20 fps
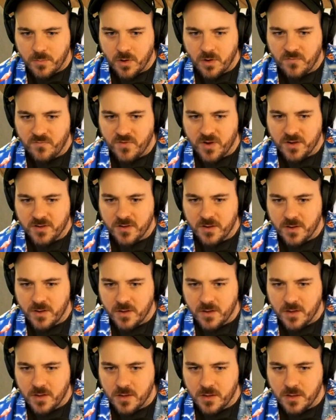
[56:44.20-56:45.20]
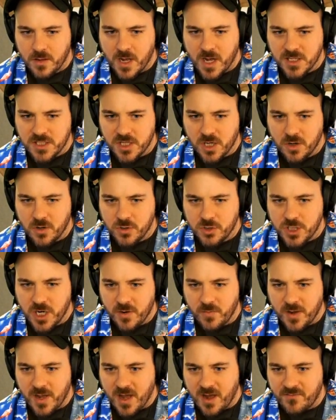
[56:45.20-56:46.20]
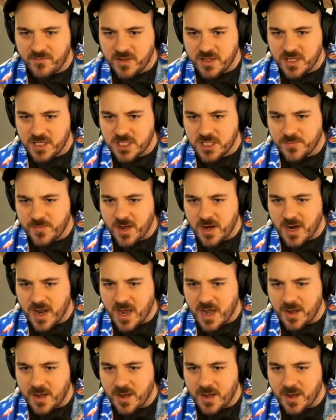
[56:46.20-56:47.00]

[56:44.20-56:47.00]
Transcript: Perfect. Lots of OJ. We have a decent amount of